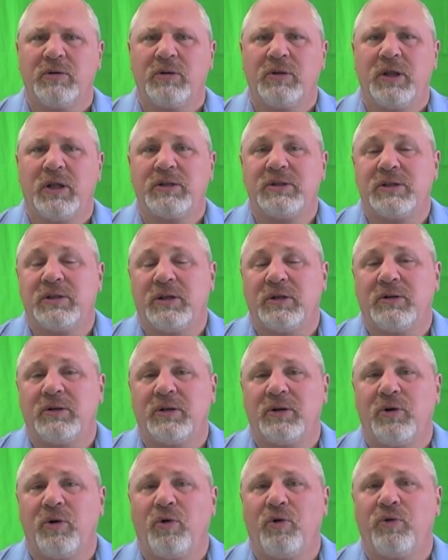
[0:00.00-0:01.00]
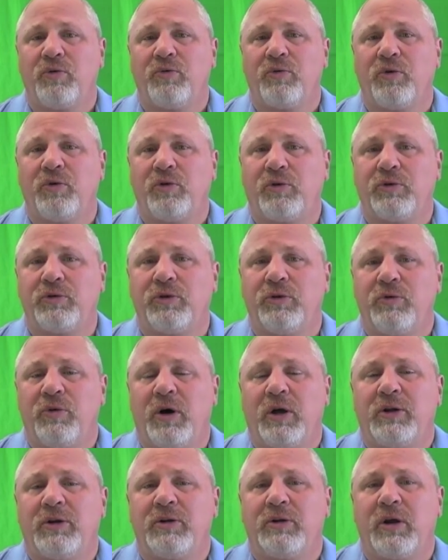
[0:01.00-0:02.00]
That's the golden rule. Do
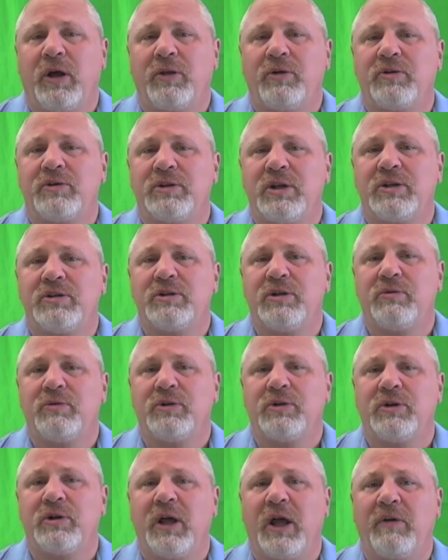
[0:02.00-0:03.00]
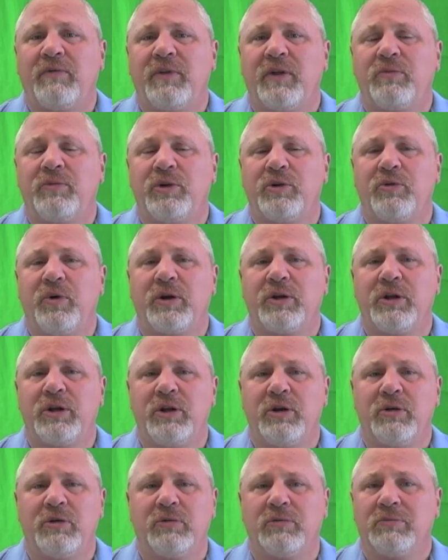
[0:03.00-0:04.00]
unto others as you would have them do unto
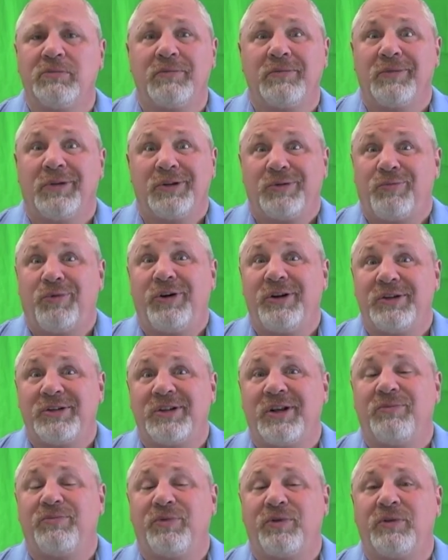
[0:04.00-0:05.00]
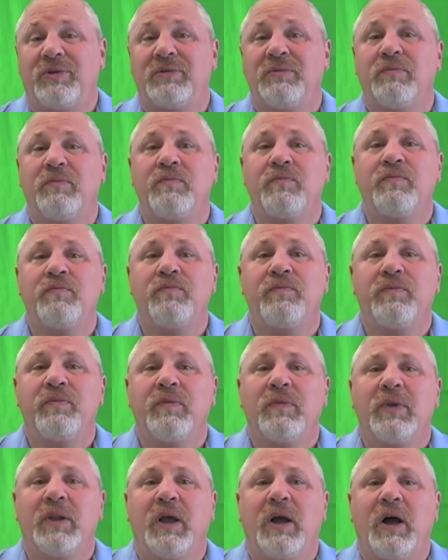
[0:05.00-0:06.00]
you. Pretty simple.
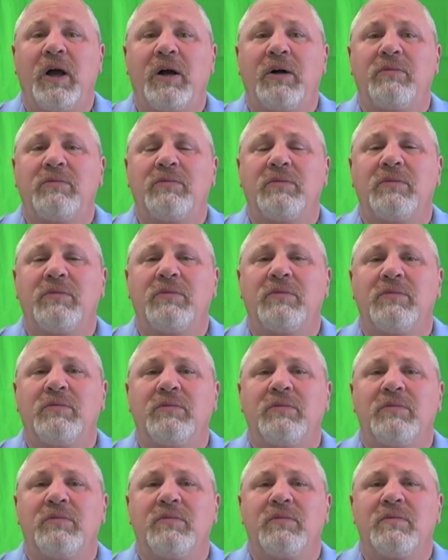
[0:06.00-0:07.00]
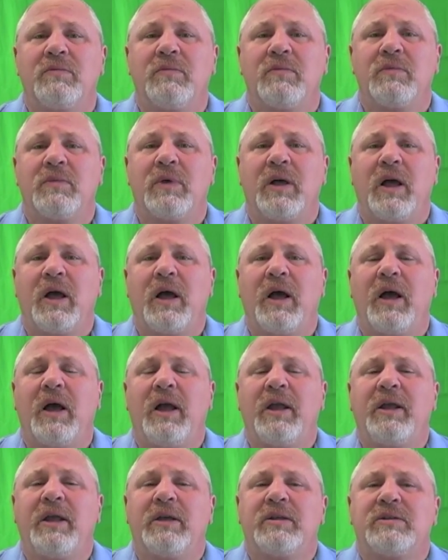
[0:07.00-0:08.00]

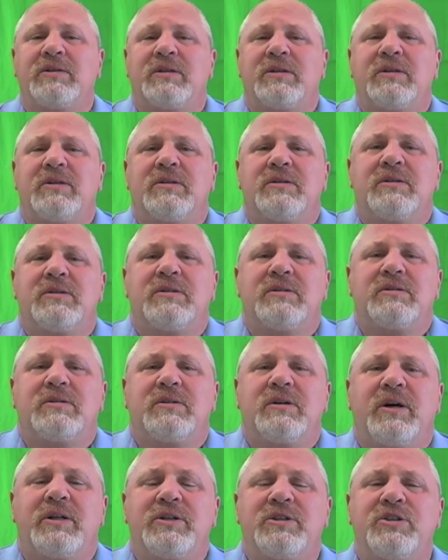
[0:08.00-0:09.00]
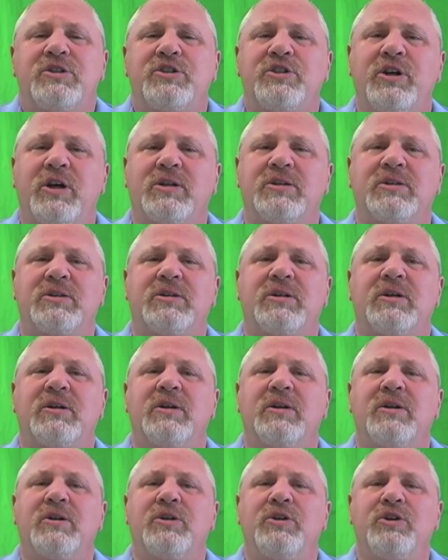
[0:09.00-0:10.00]
I guess let's just
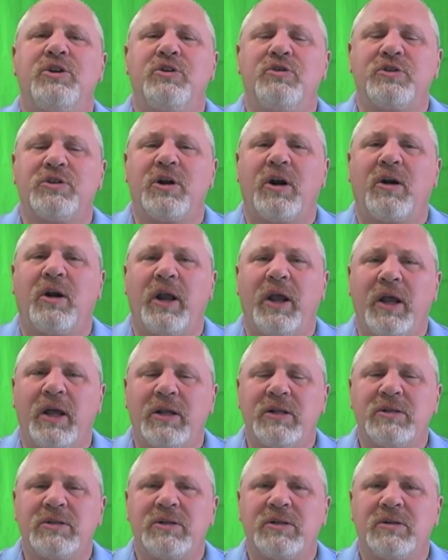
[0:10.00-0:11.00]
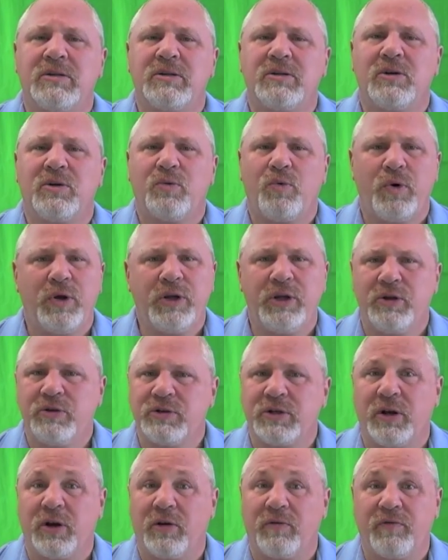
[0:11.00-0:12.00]
use our heads. Quit
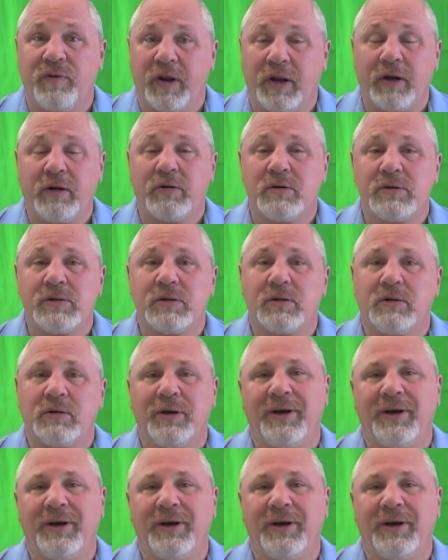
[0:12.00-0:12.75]
using our fingers.